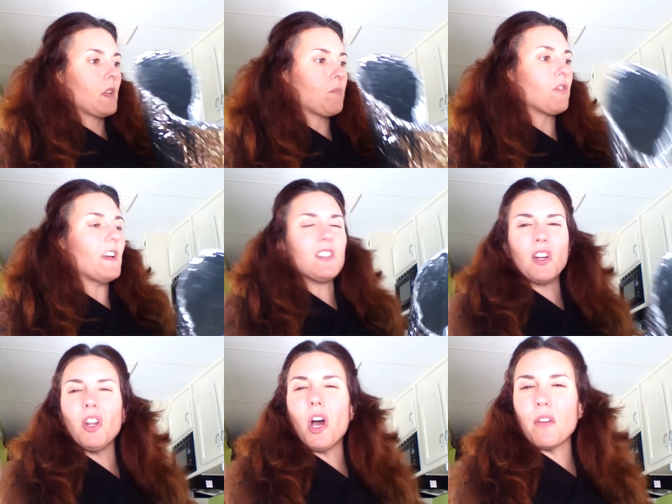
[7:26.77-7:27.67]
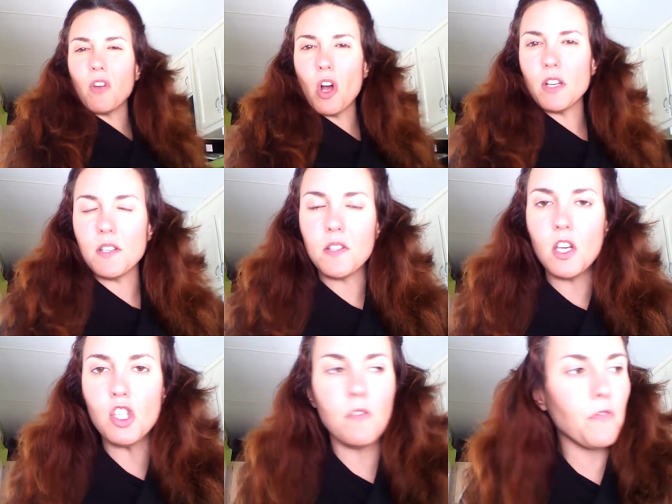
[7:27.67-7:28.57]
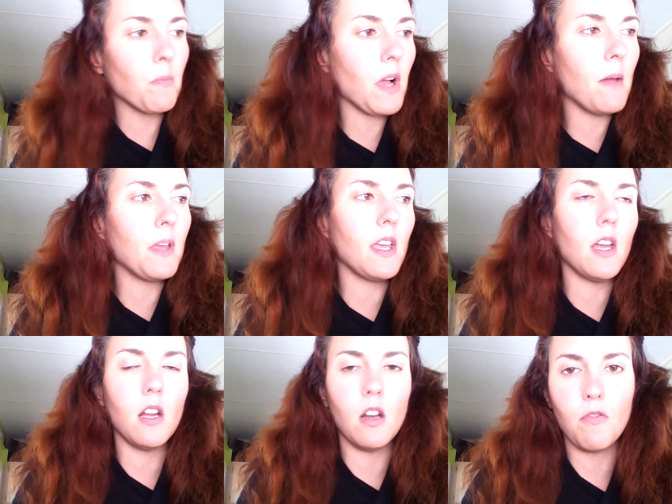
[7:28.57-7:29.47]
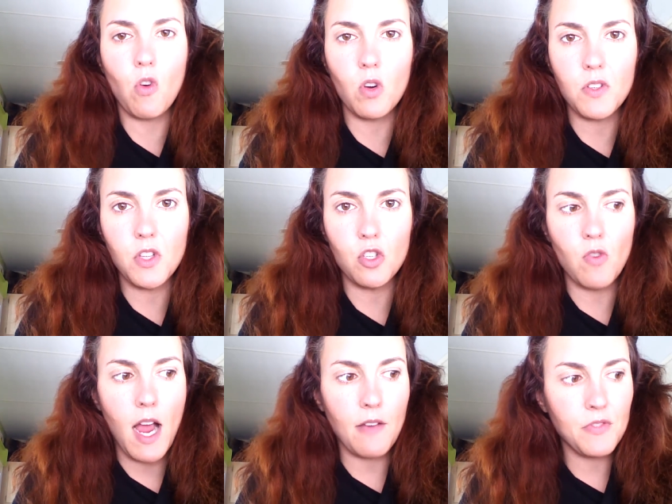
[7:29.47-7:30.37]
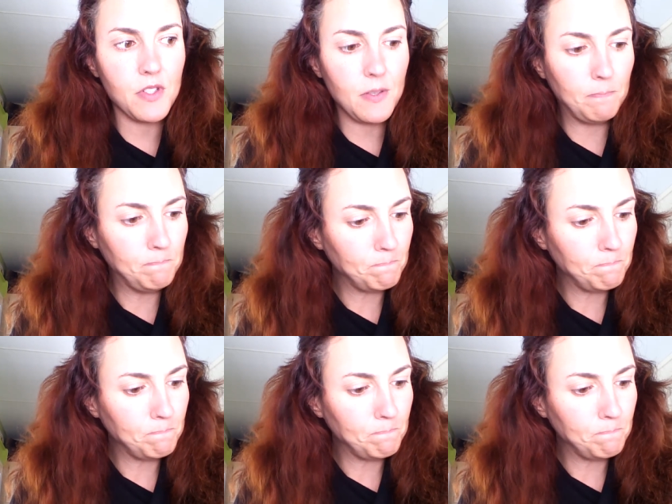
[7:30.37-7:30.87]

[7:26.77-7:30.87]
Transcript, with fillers: prevented a lot of condensation from coming in and of course the drafts.